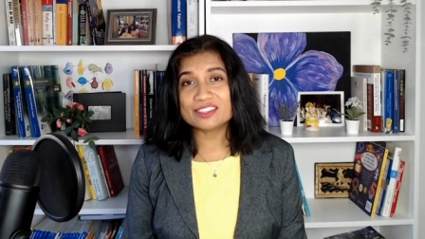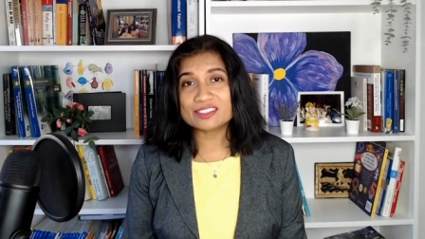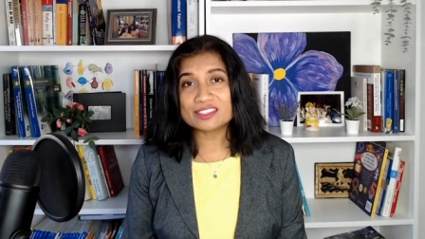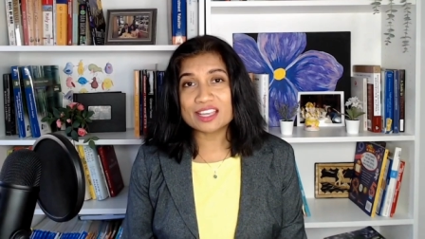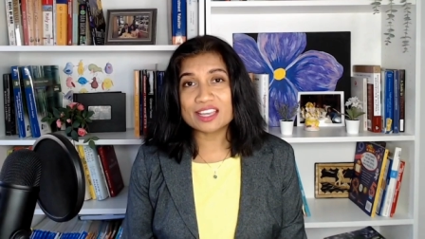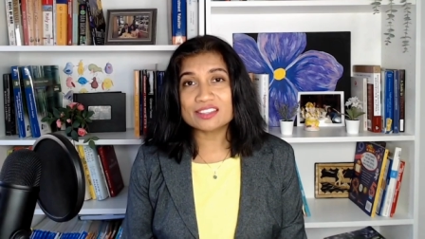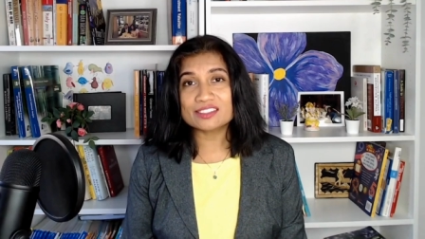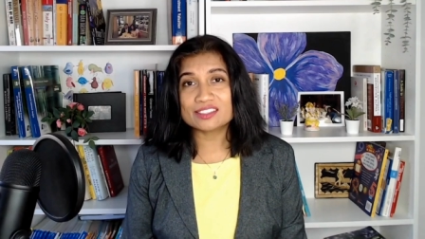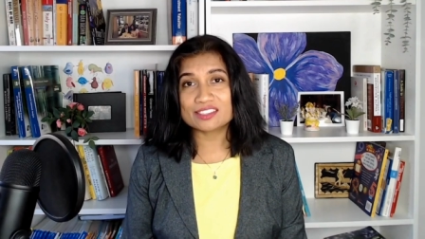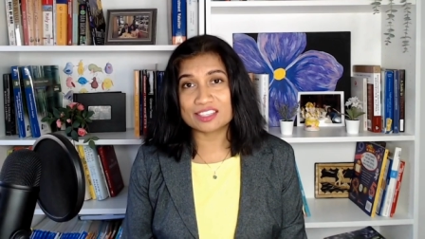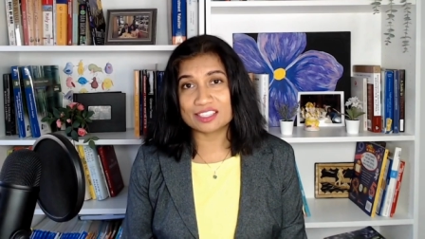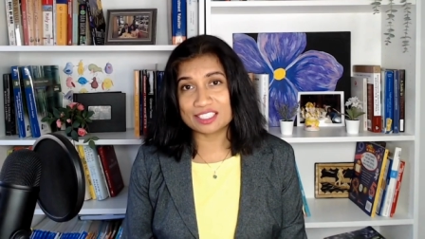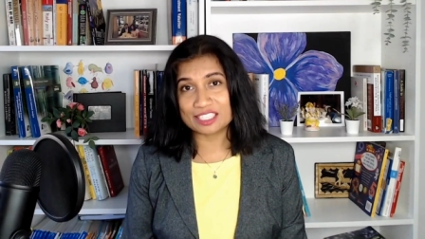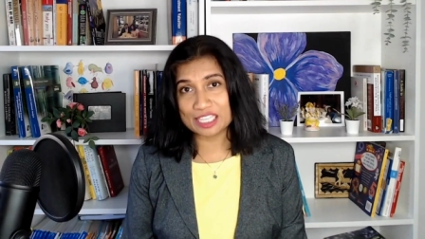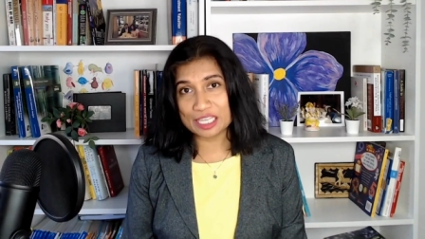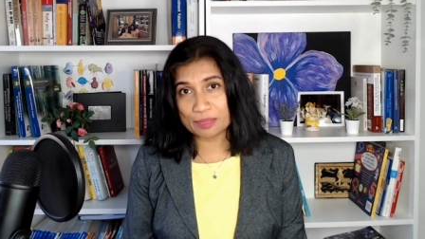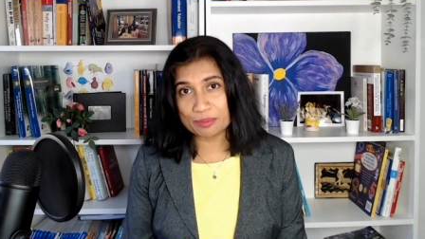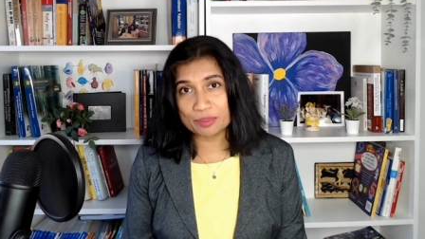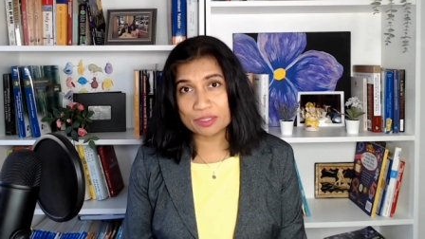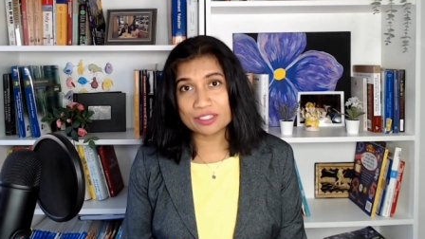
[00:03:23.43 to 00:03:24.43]
discussed
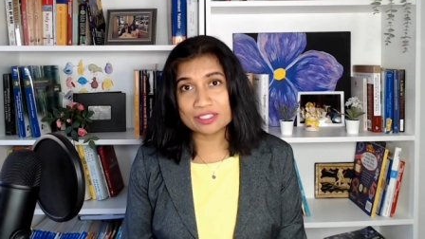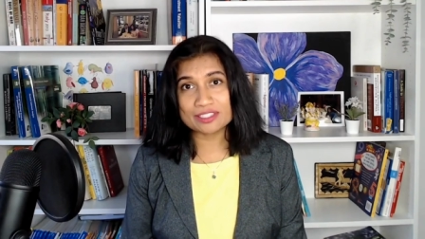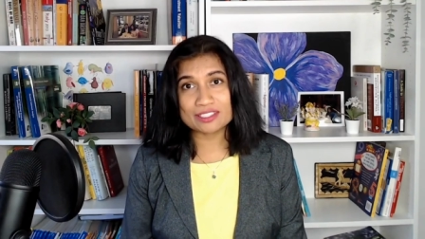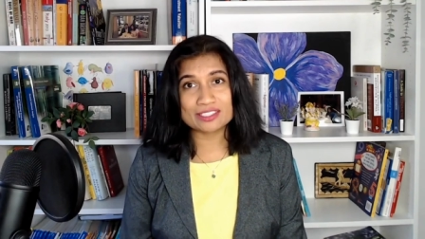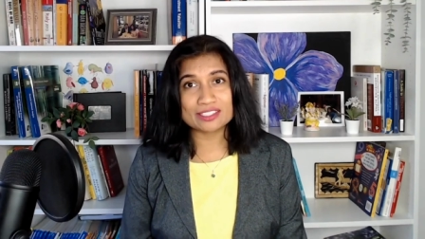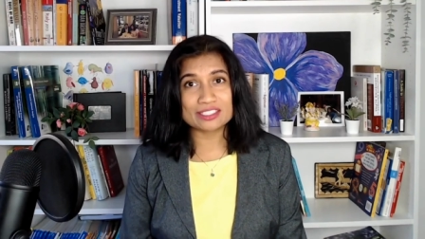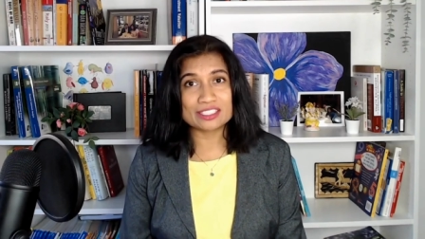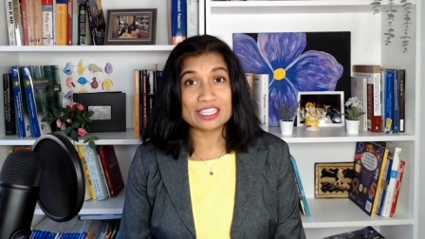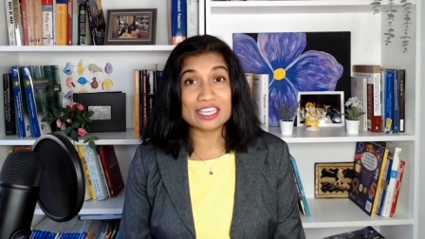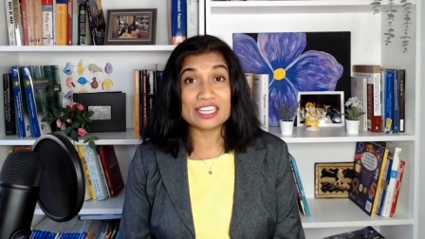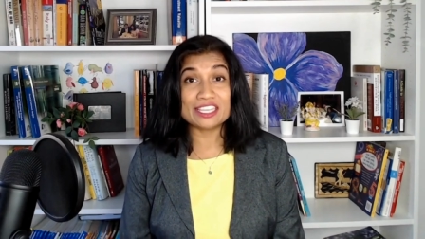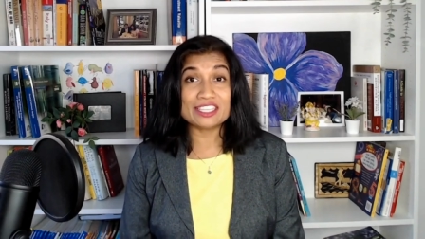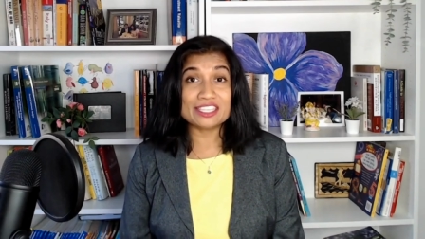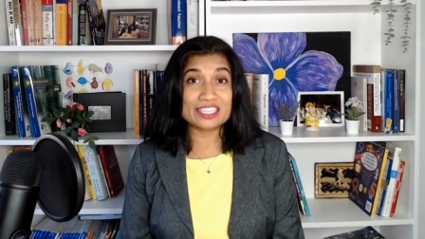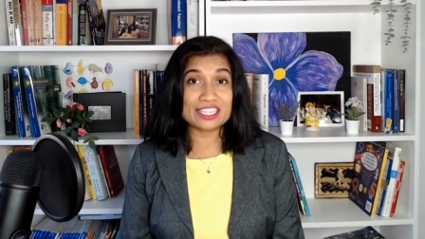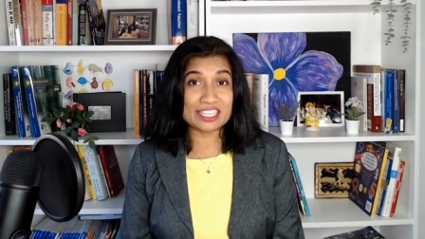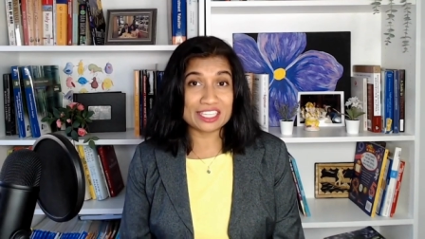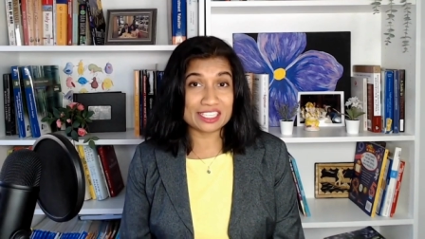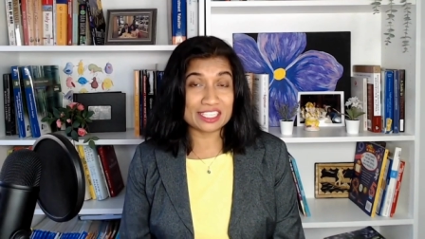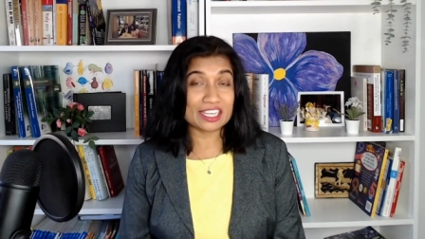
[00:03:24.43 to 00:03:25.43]
T-bills in
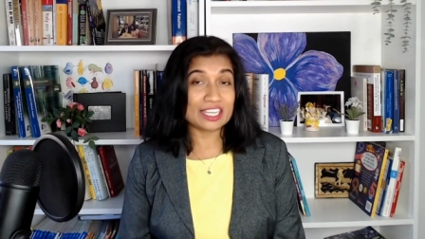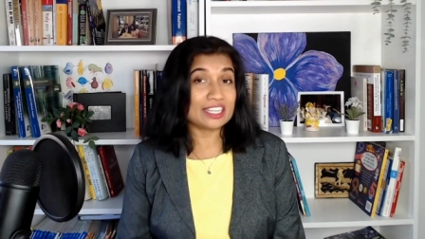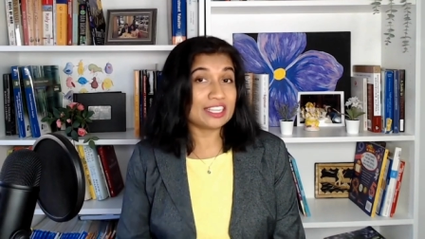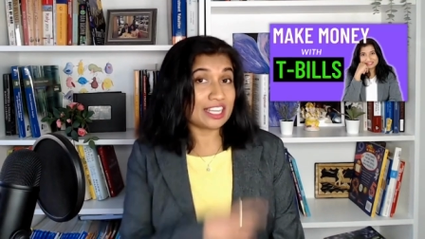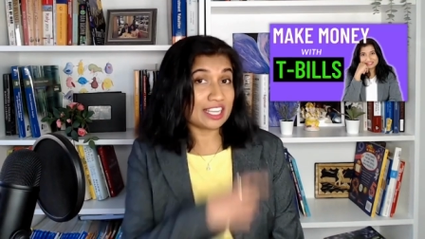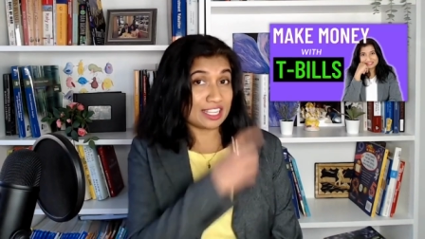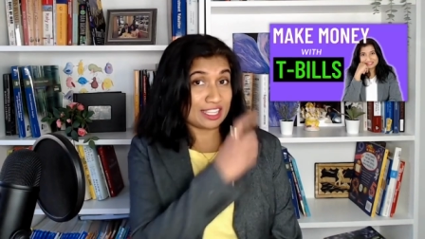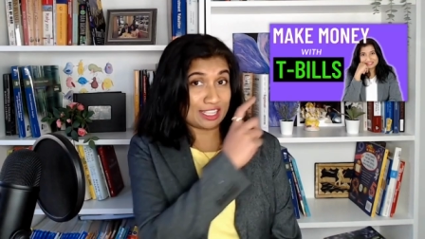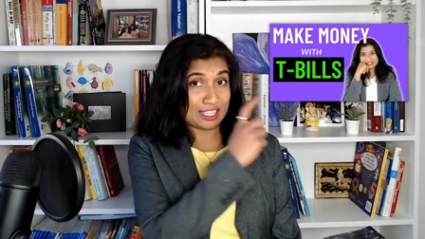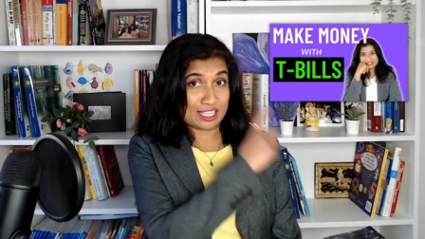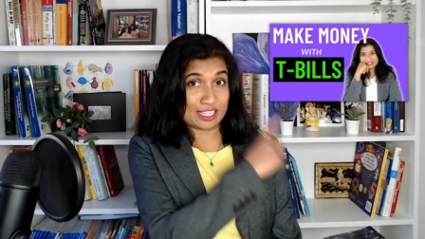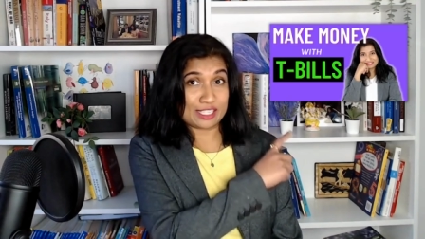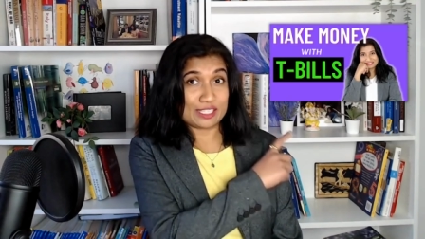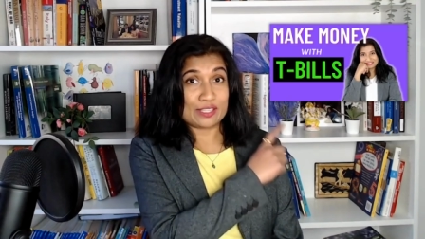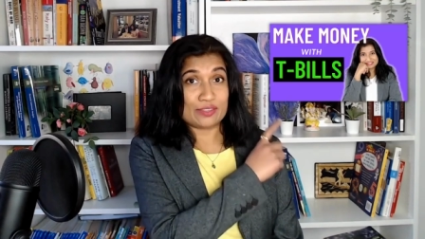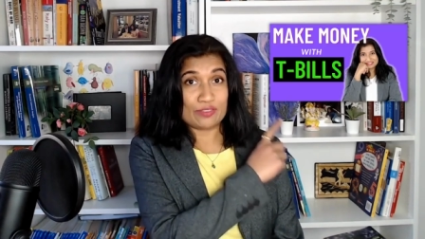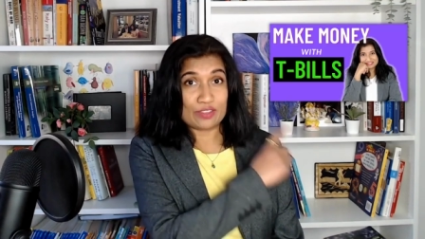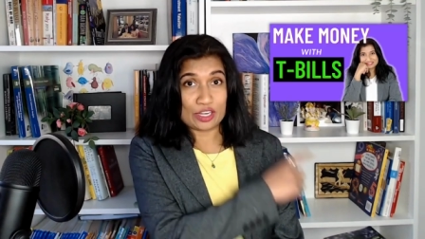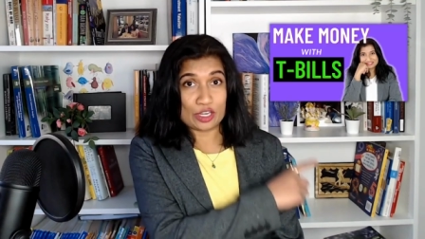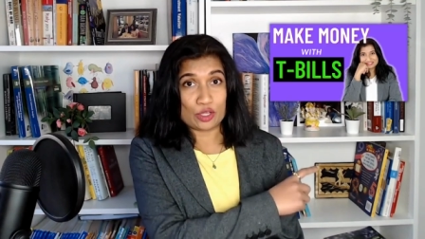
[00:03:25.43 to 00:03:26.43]
detail in
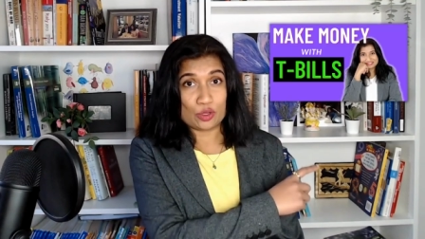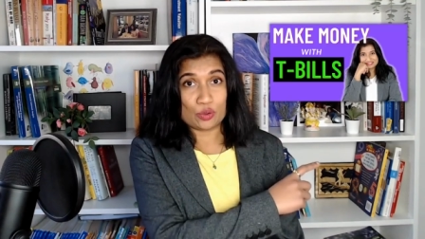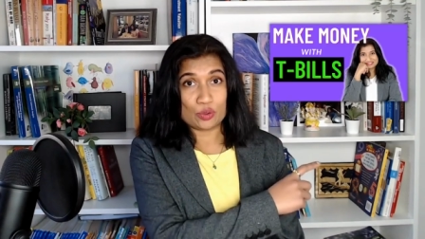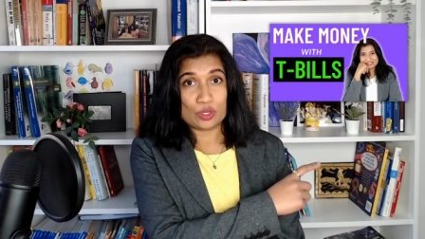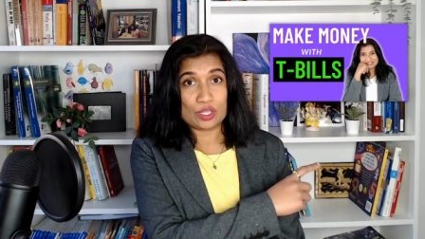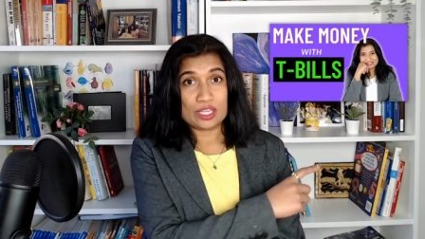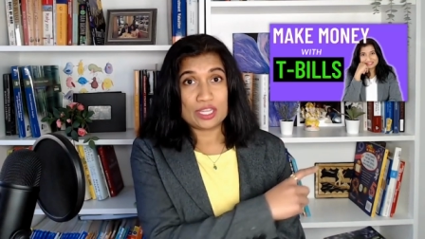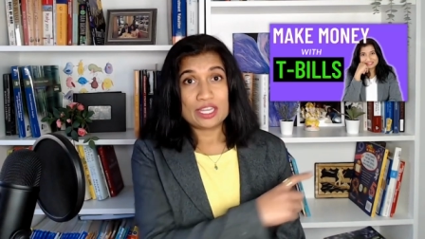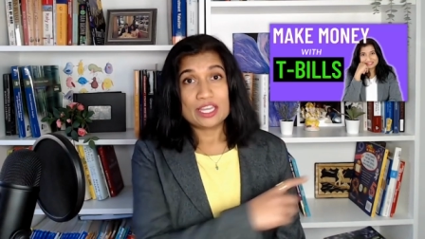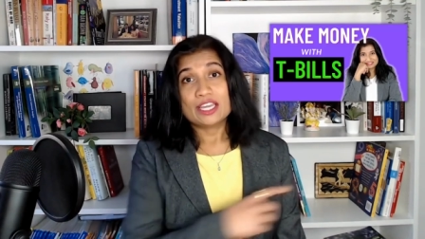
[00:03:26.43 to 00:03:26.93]
this video.